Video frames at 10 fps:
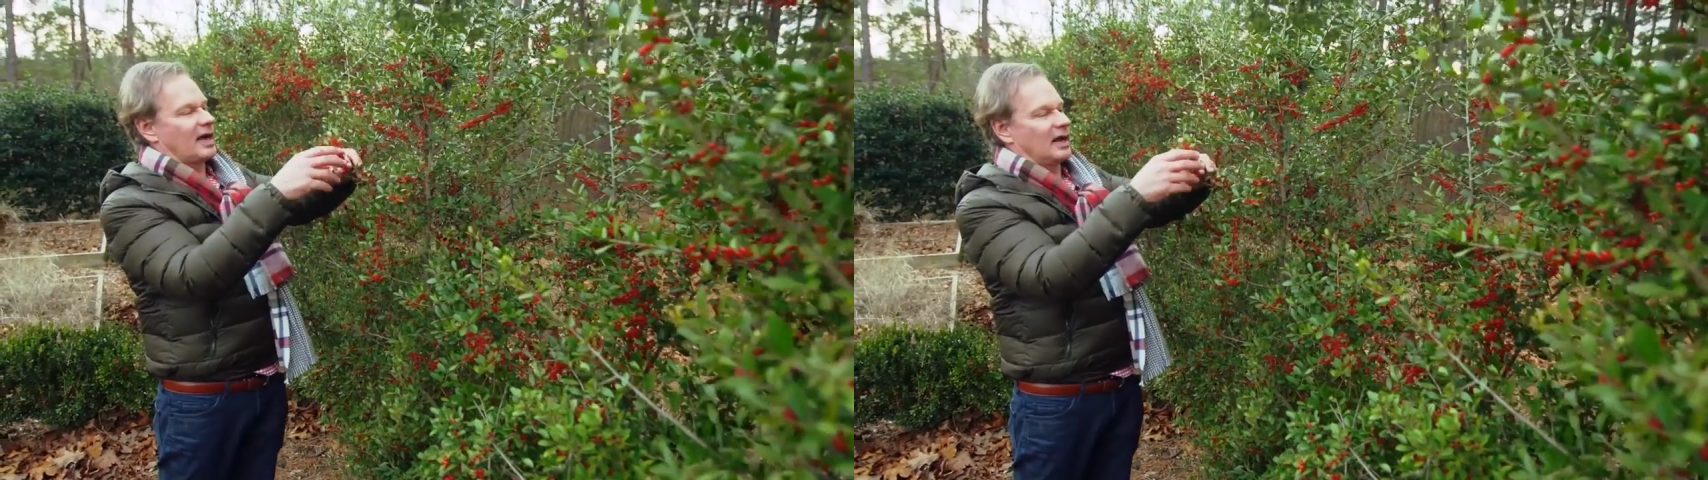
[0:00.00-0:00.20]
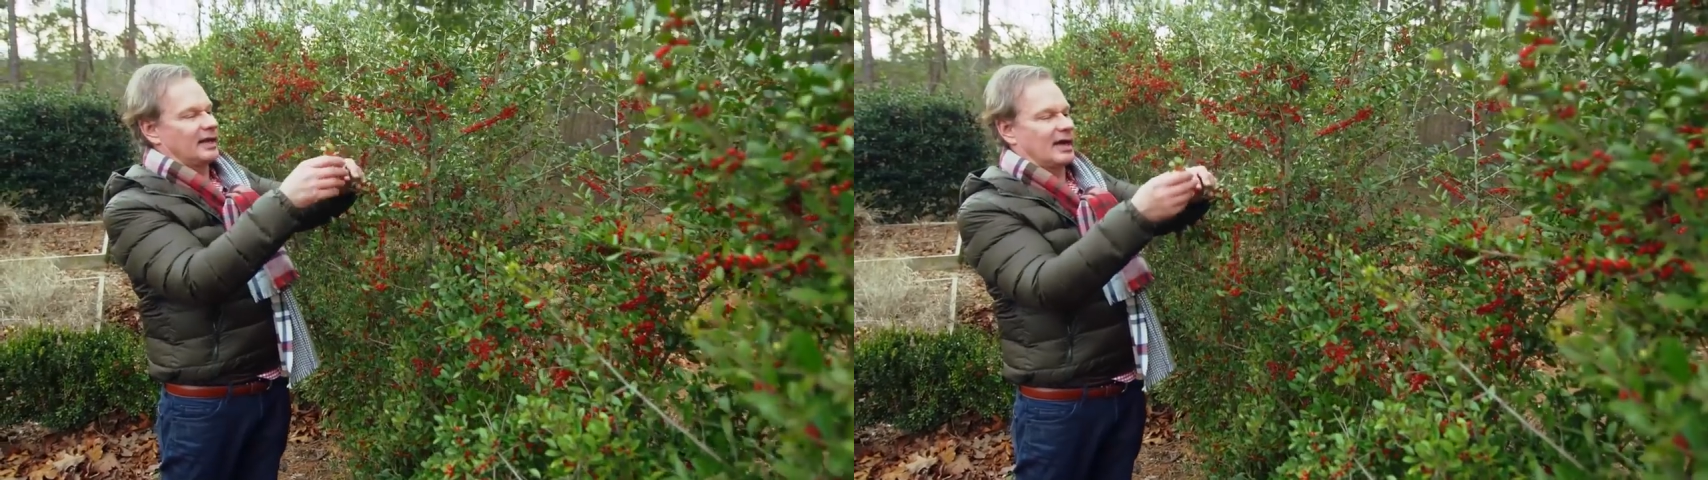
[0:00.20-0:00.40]

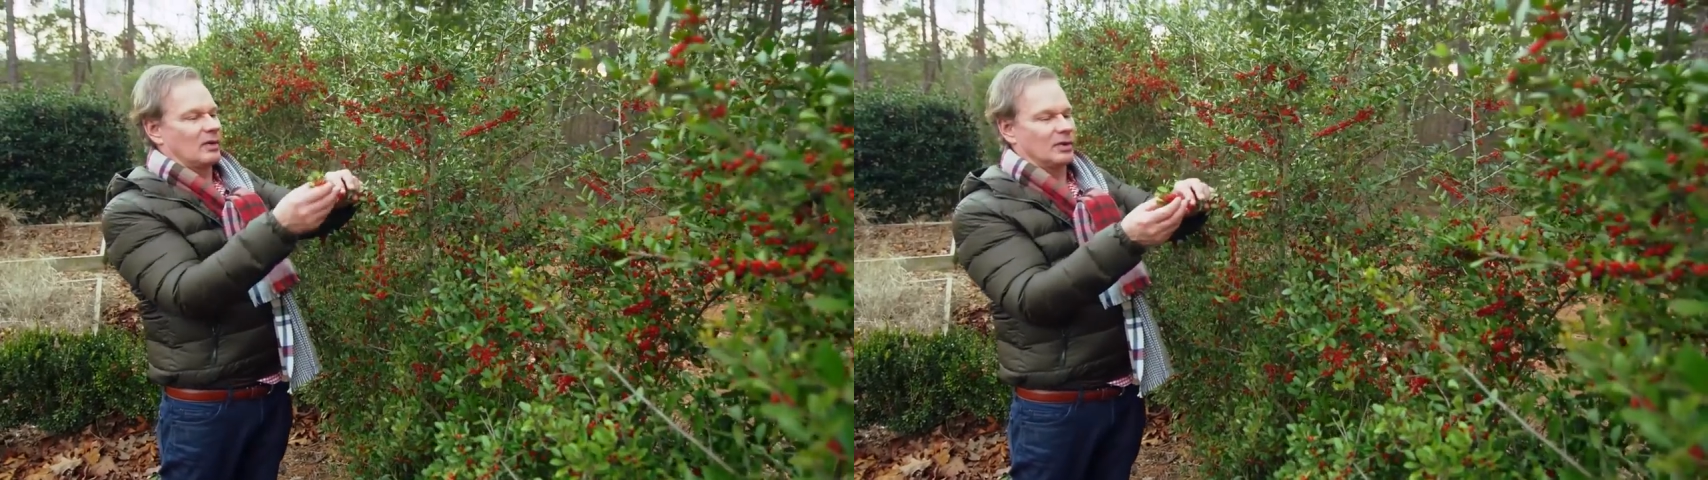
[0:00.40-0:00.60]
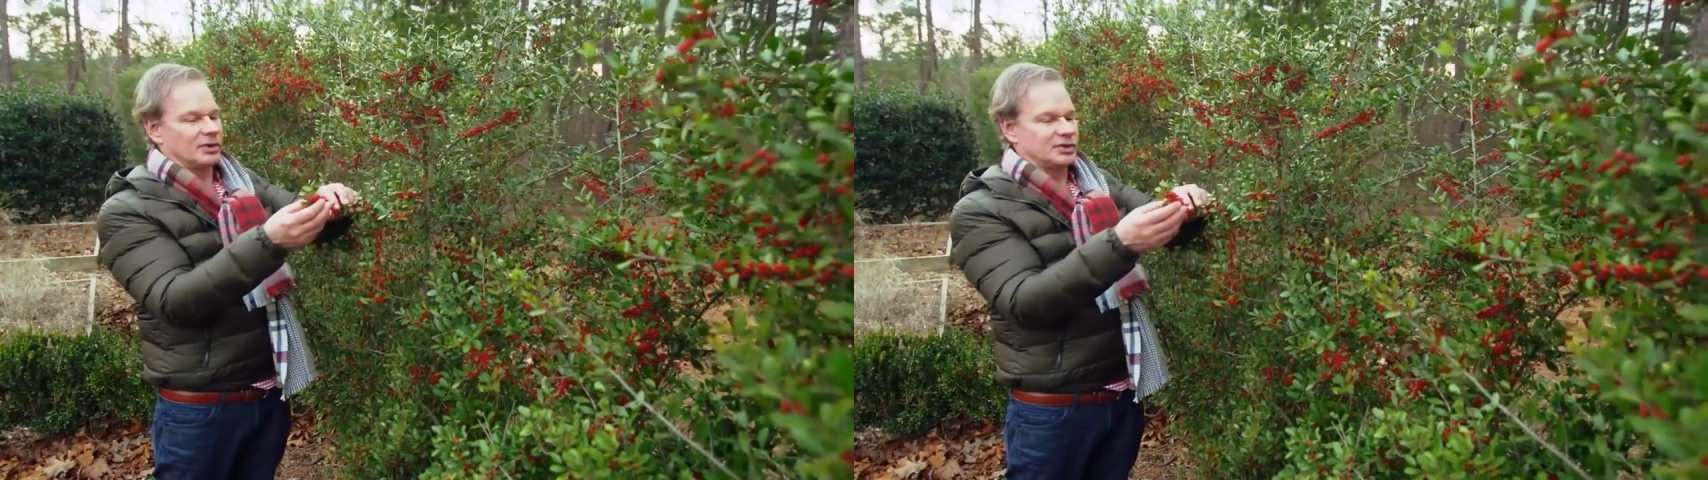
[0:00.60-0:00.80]
holly I
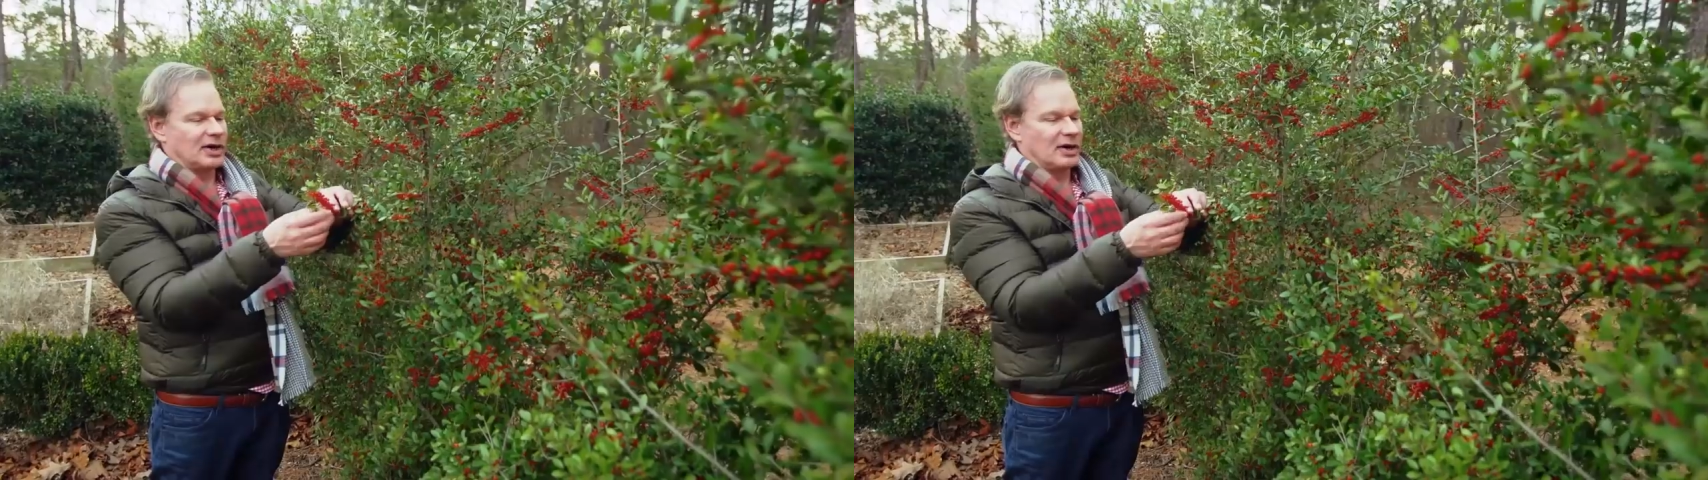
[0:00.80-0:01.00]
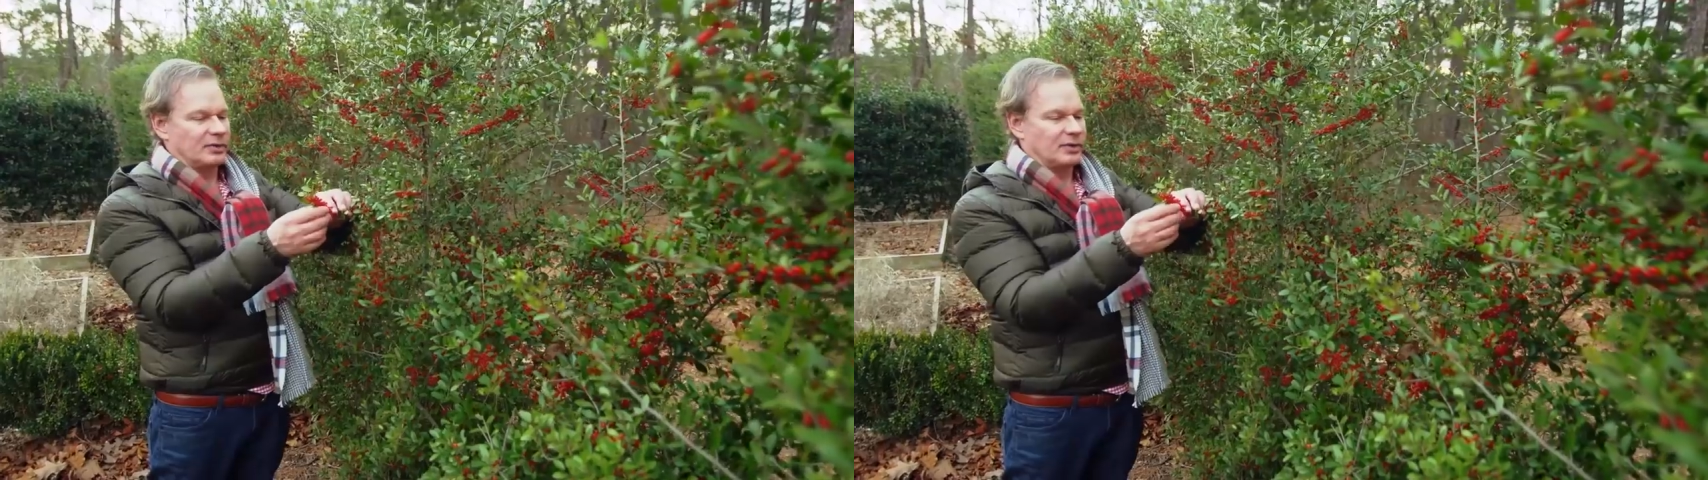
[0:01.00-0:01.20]
want to
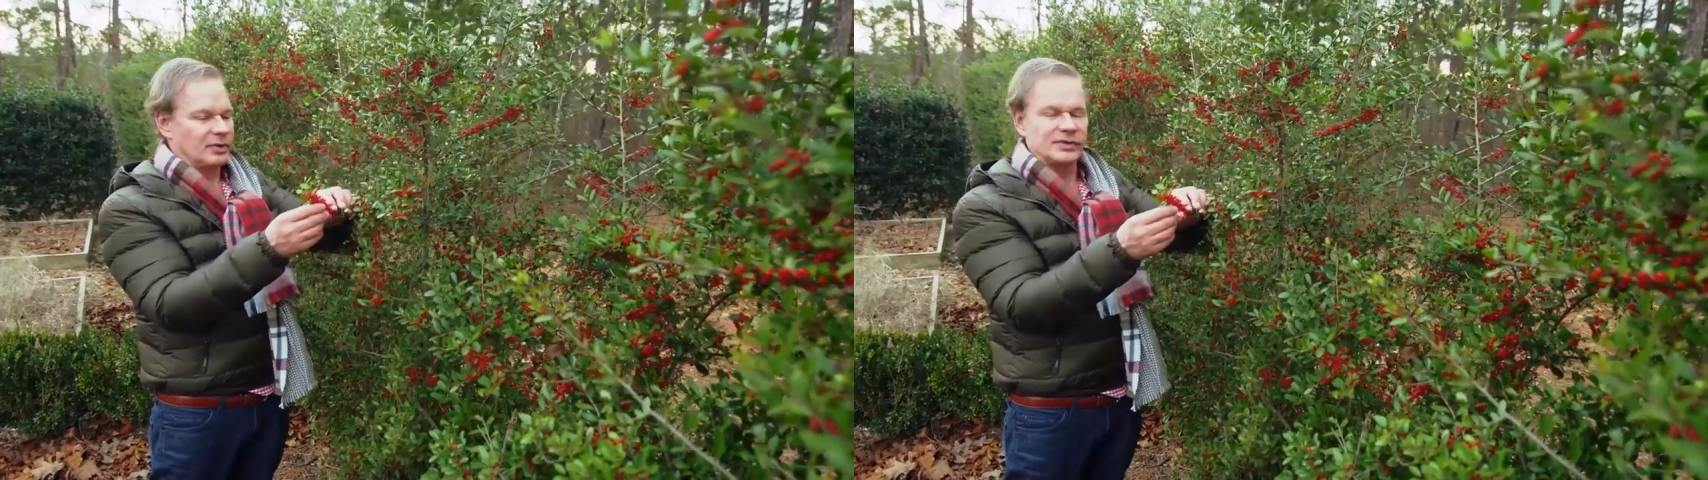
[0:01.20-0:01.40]
share with you.